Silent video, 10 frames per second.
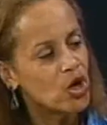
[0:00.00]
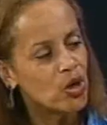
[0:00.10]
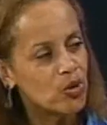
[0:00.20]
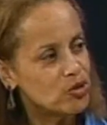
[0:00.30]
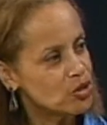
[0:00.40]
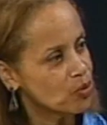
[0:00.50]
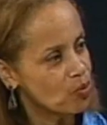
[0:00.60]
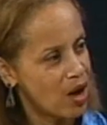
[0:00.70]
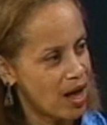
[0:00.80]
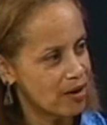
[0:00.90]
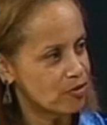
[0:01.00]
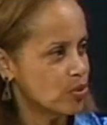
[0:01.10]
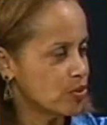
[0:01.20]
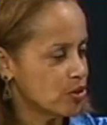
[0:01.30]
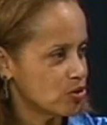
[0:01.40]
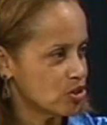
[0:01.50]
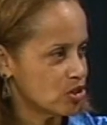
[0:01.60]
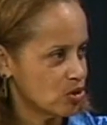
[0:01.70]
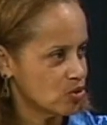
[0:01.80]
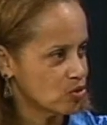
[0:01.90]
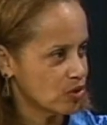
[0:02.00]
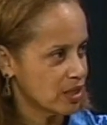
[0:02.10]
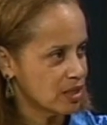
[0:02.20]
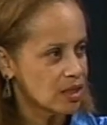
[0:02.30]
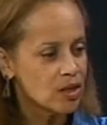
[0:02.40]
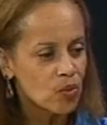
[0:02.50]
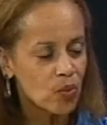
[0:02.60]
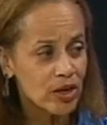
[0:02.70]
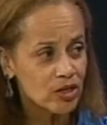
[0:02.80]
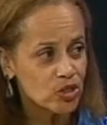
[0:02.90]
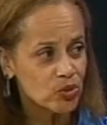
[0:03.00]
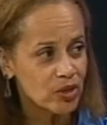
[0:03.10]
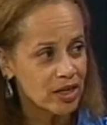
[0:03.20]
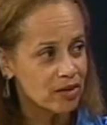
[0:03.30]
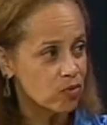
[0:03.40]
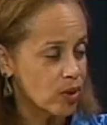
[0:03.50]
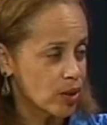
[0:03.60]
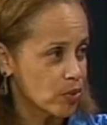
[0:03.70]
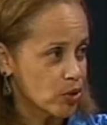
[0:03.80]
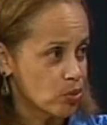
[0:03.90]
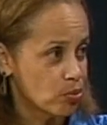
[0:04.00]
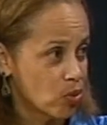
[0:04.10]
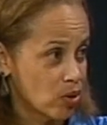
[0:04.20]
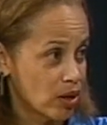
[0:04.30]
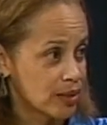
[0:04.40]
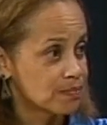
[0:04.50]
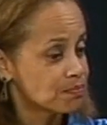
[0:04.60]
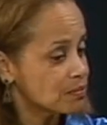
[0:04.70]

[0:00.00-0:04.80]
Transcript: Who's your wife? Who were your children? Okay. Where did you live? Where were you born?